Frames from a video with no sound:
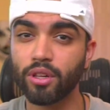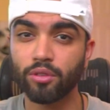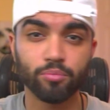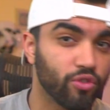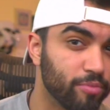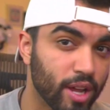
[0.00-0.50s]

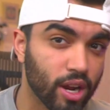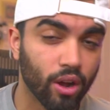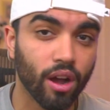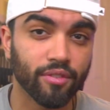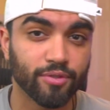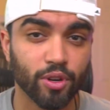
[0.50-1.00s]
movement
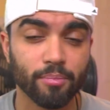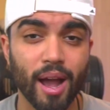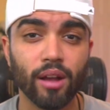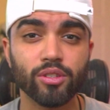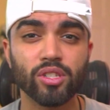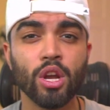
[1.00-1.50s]
of your
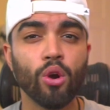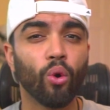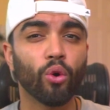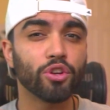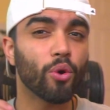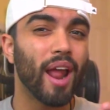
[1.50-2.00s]
mouse, or you
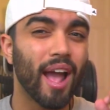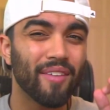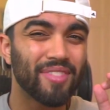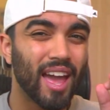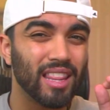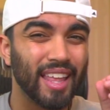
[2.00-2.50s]
don't have
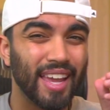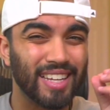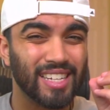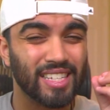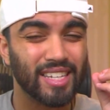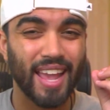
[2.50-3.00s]
that like
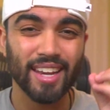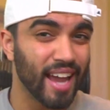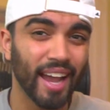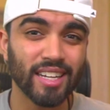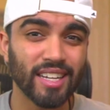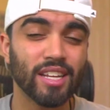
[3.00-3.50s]

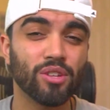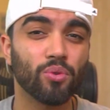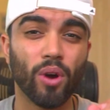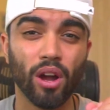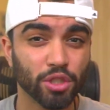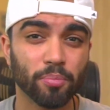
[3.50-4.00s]
90 to
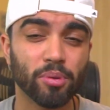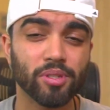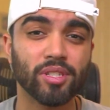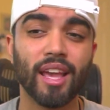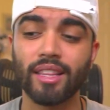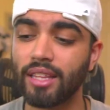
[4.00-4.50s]

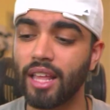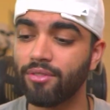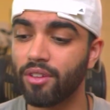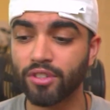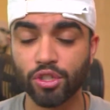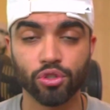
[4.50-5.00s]
100% level of
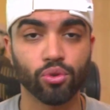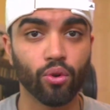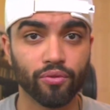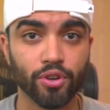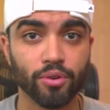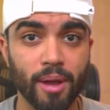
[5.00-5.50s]
control over
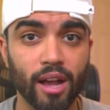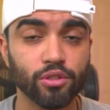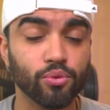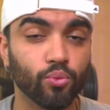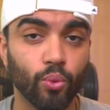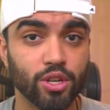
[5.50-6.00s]
your mouse
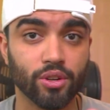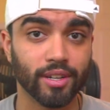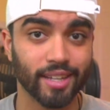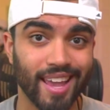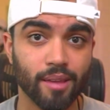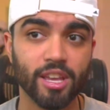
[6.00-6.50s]
when you're
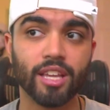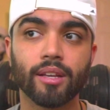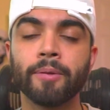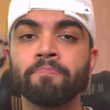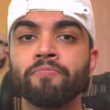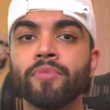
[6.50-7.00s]
gaming,
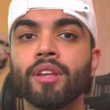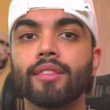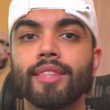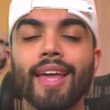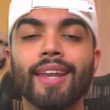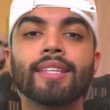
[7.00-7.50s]

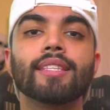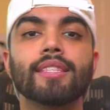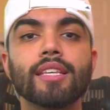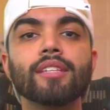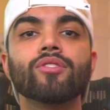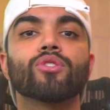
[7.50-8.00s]
then
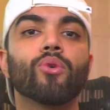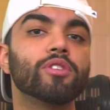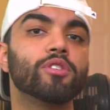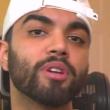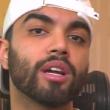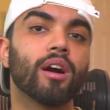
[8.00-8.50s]
this is going to
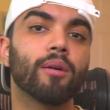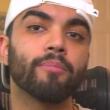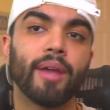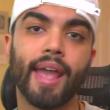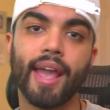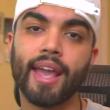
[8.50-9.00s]
become
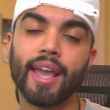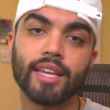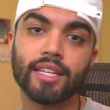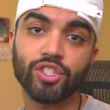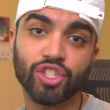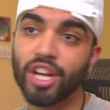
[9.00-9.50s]
a
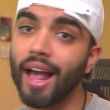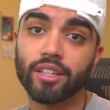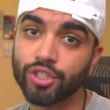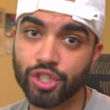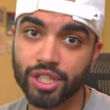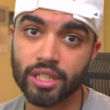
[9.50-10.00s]

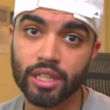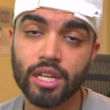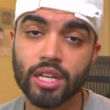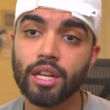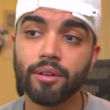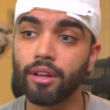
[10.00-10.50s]
challenging
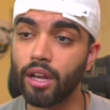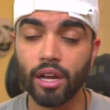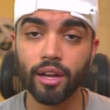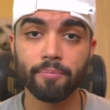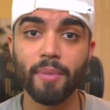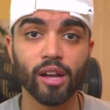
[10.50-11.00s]

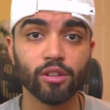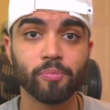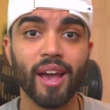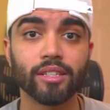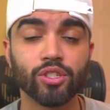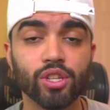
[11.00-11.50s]
mouse
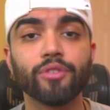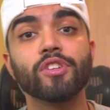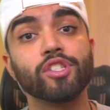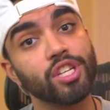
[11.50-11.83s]
pad surface to